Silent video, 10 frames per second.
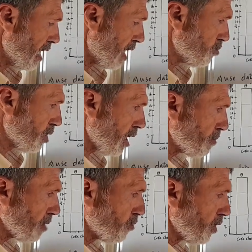and we come
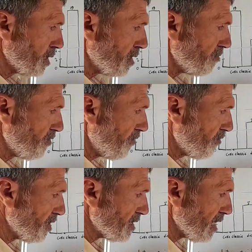up with
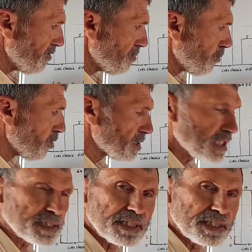57.6